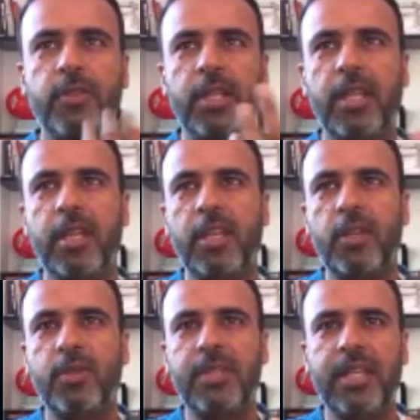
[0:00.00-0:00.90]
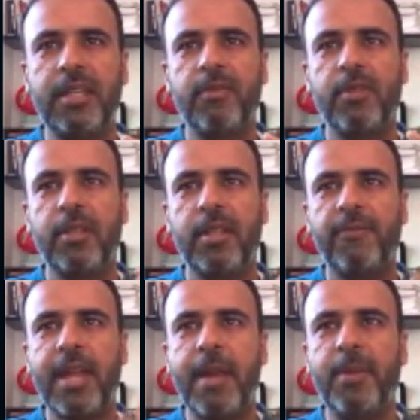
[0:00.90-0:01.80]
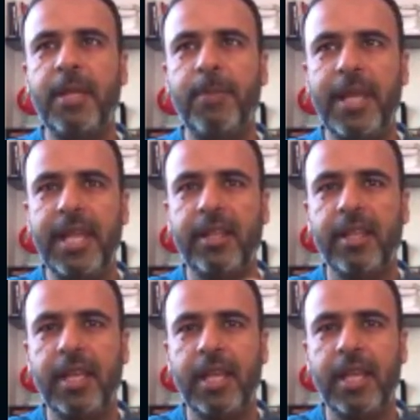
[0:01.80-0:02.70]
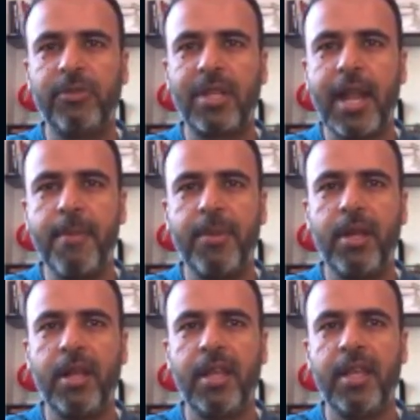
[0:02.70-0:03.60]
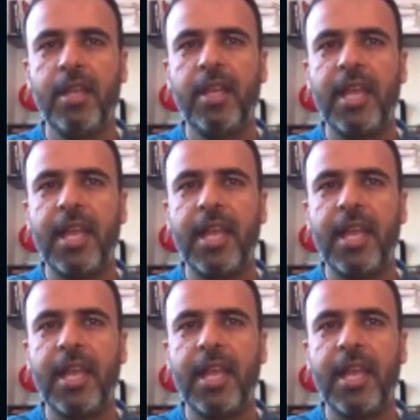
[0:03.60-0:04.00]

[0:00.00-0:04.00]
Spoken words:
So here you see me playing the game of Scrabble.